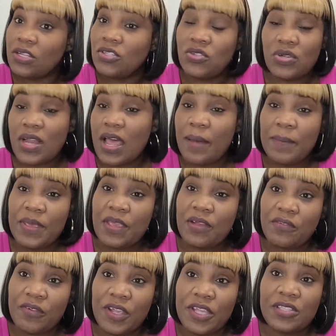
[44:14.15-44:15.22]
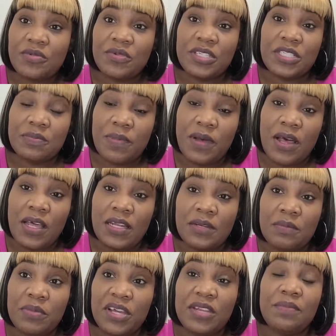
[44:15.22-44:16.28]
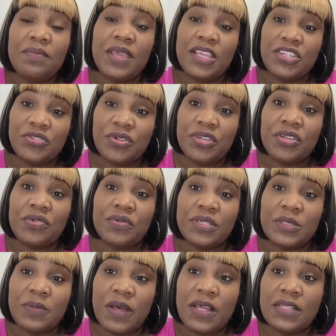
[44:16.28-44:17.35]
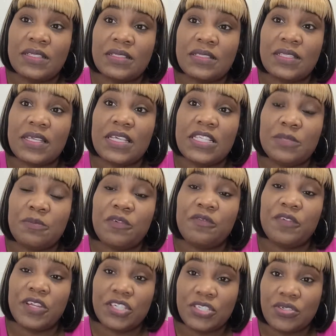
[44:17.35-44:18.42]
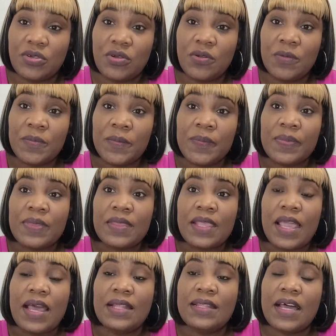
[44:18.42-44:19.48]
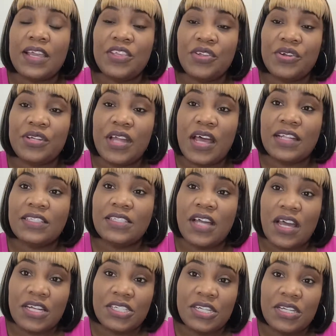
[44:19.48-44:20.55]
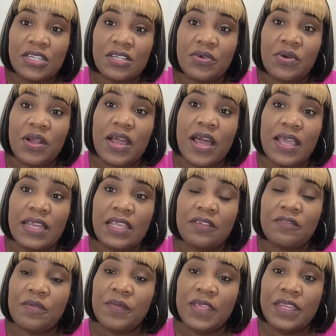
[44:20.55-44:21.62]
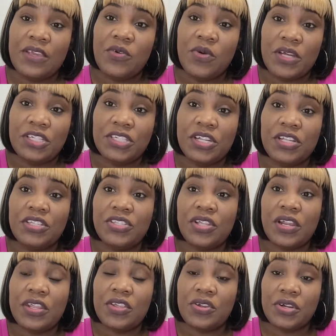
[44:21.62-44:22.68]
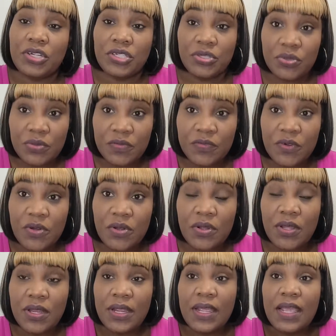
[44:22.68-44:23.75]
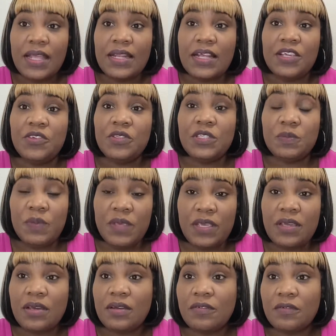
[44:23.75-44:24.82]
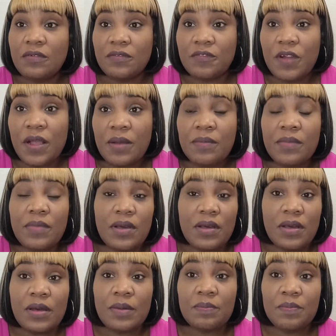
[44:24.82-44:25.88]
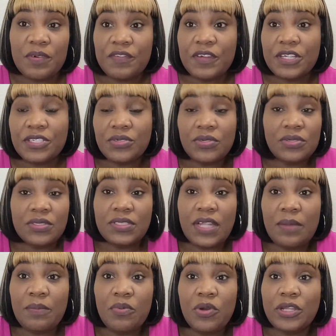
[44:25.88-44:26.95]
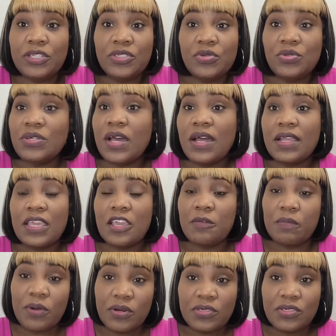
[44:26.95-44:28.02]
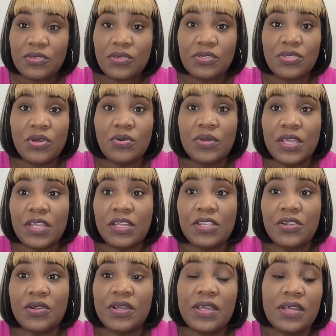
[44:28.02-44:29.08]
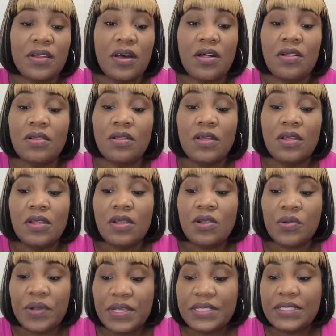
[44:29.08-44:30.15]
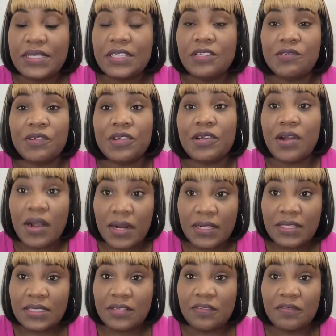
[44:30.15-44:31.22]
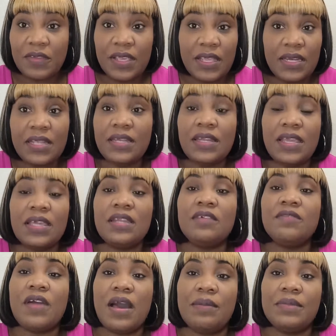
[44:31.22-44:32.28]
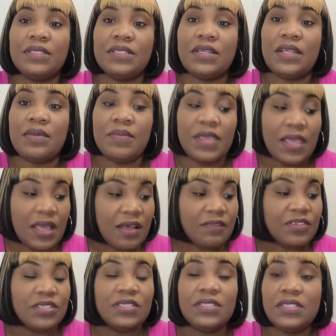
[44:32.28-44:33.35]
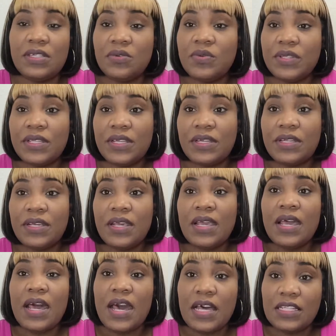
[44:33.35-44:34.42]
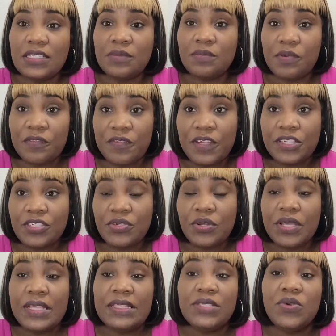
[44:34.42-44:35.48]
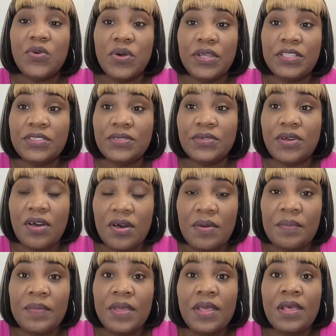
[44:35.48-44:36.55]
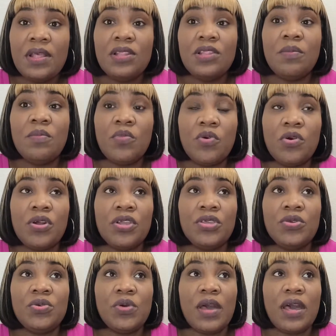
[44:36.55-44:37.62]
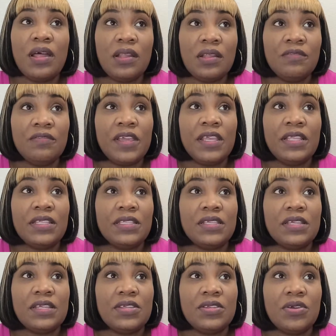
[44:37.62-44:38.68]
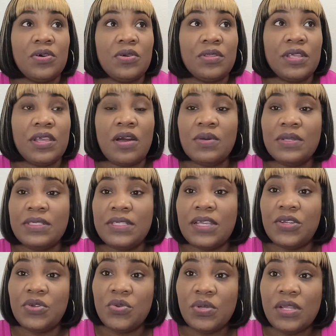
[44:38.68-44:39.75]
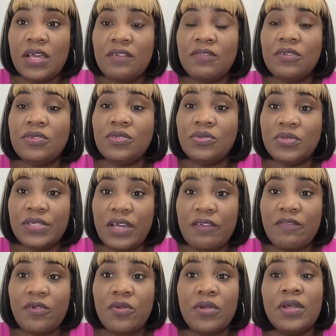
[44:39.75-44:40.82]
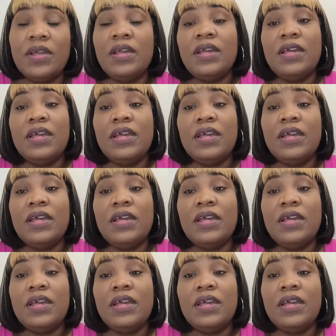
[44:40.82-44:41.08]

Do not be afraid to respond, but make sure your response is professional and that you're not dodging or hiding from any questions, that you're truthful and that you speak from a professional standpoint. Do not get personal. Don't get your head all crazy, regardless of any negative comments that they may have. Just deal with it as a professional. It's going to come the more you elevate. You know, they always say new level, new devil.